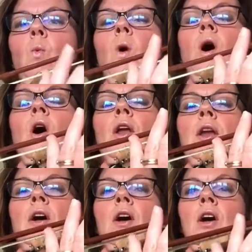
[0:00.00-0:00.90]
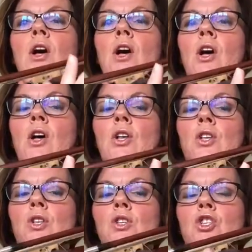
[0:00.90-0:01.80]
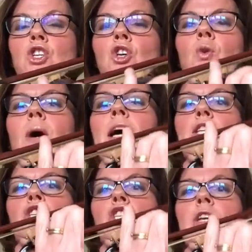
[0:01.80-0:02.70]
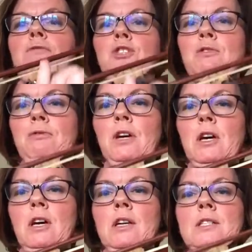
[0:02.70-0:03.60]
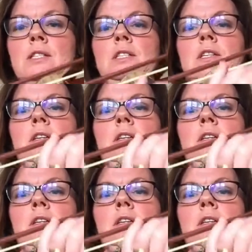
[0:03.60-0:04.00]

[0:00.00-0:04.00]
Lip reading: 1, 2, and shift your first.